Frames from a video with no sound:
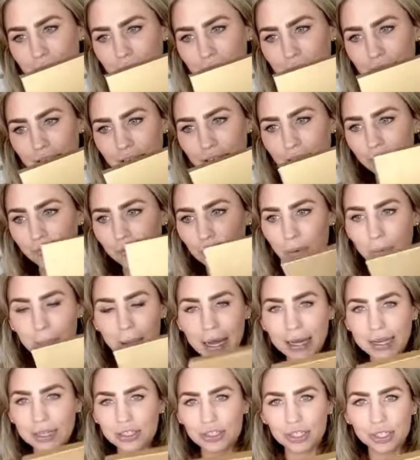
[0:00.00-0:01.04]
Like if you
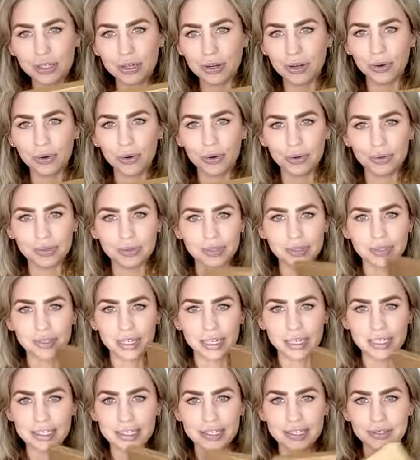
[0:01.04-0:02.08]
package it in gold,
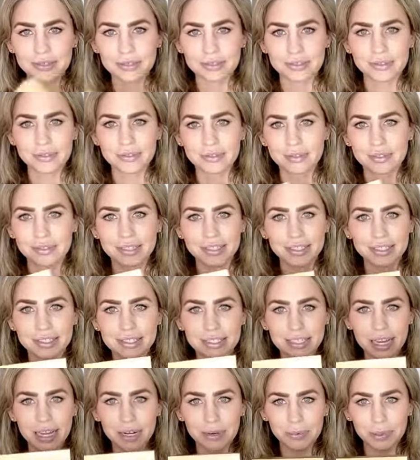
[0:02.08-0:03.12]
it's
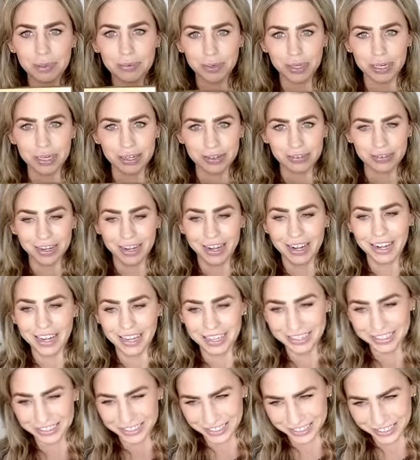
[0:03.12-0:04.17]
gotta be winning,
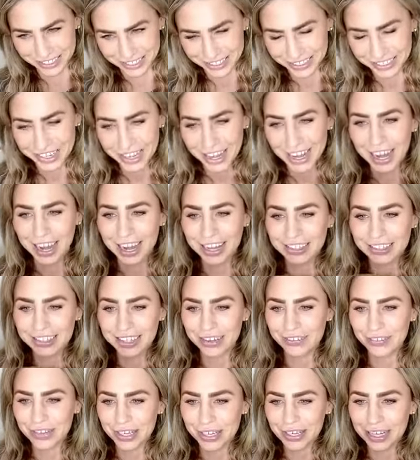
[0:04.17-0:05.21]
right? I
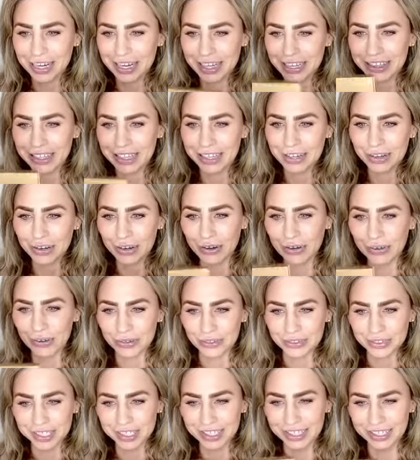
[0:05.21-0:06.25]
love anything
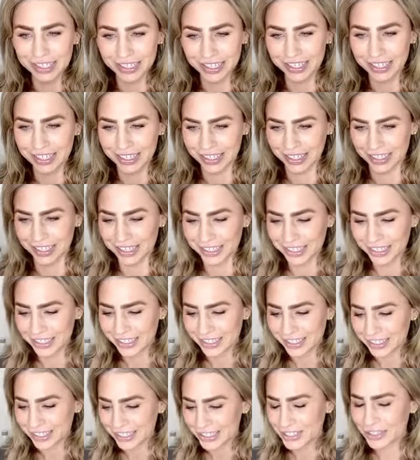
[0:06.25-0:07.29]
gold.
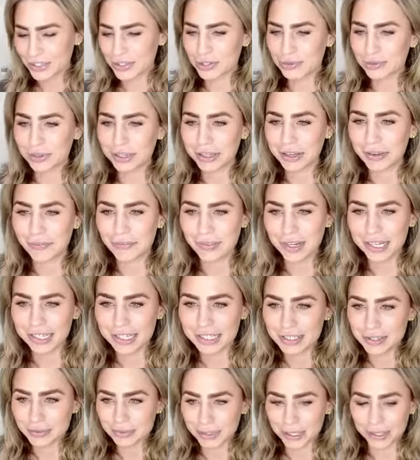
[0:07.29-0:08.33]
So it's really fun,
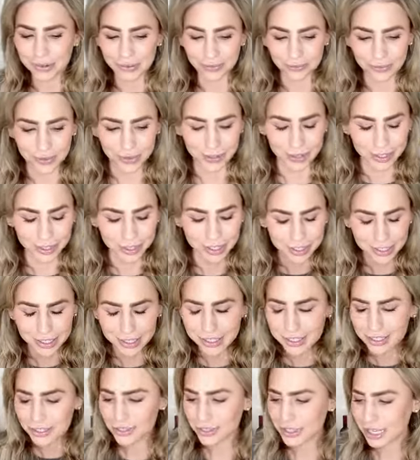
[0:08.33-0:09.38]
it's beautiful.
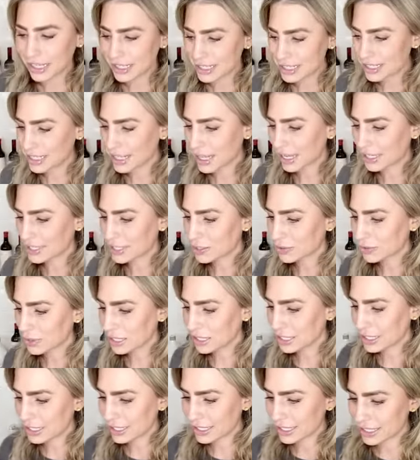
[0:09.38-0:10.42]
So that's that Sweet
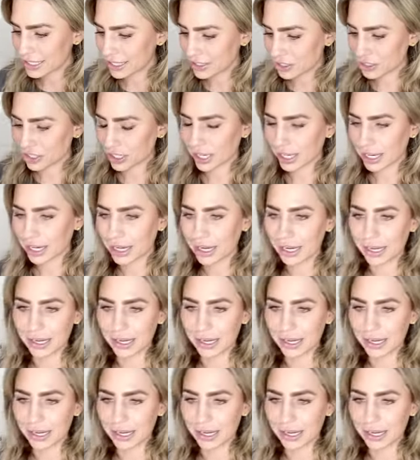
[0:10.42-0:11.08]
Tea and Sunshine.